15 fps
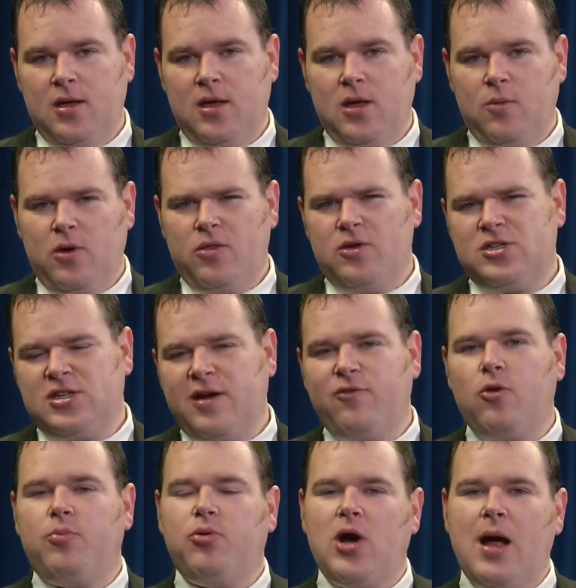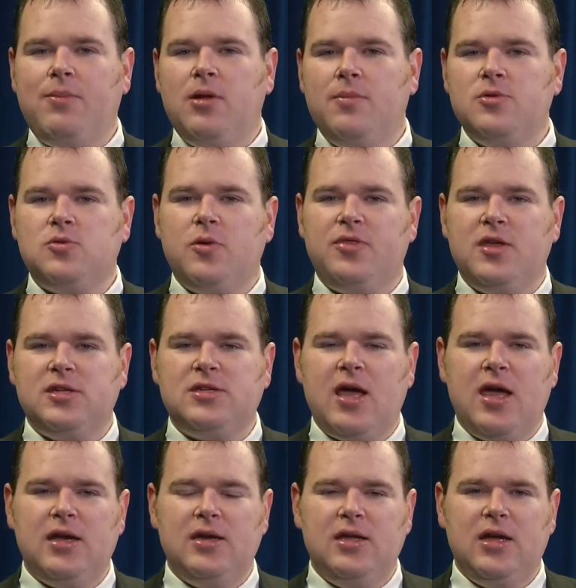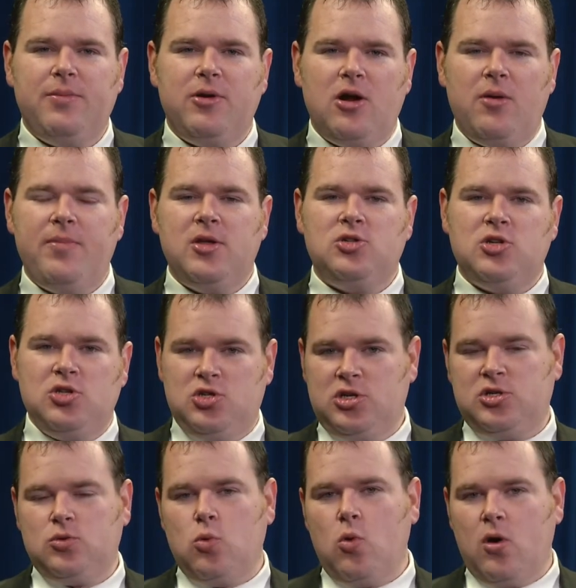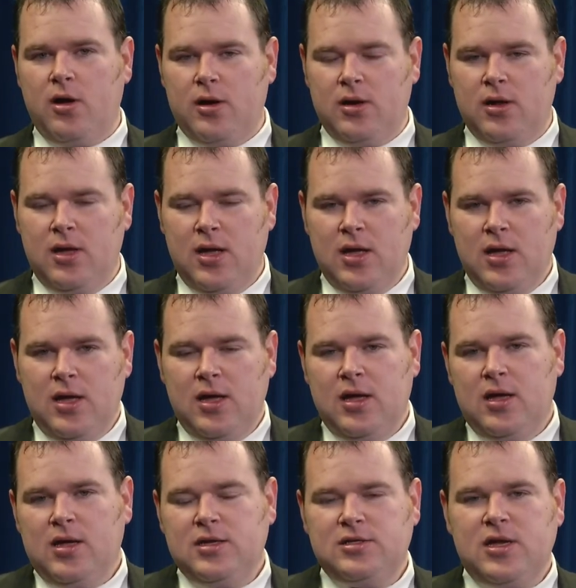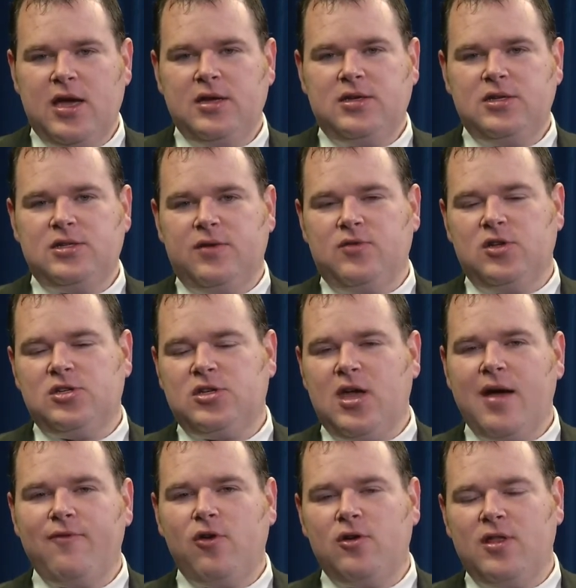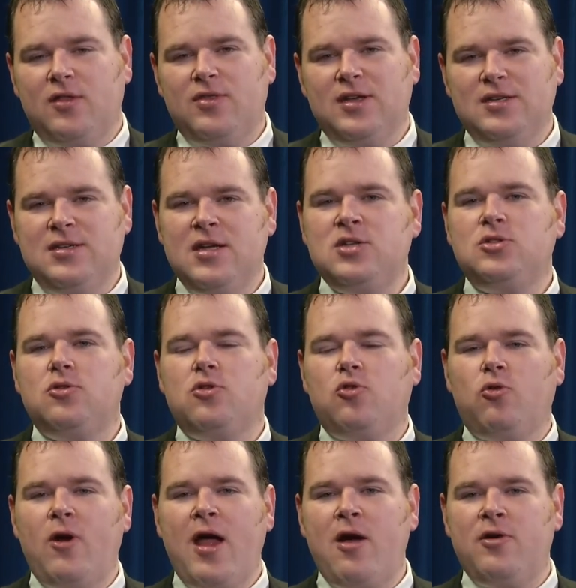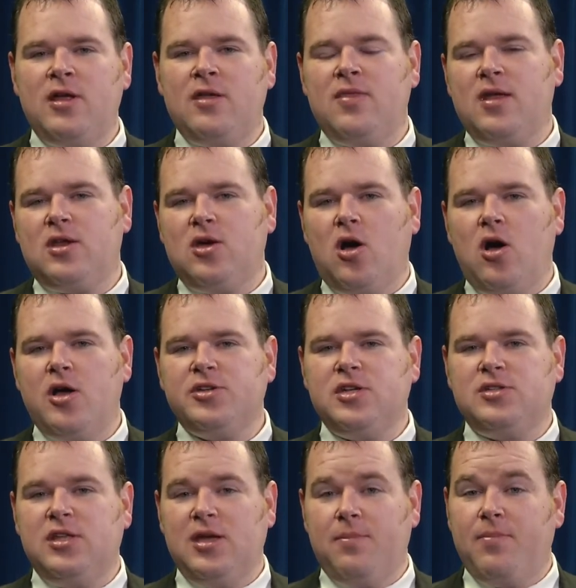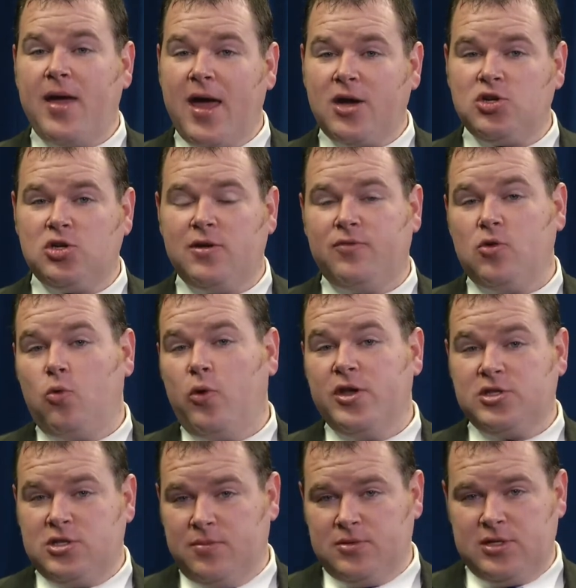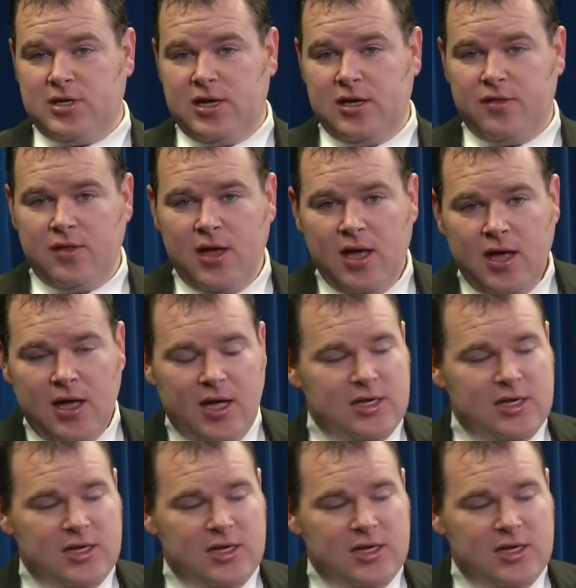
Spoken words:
Well, there's several problems with this idea, but I'll mention just one. Scientists have discovered that the dental crowding that causes the impaction of the wisdom teeth is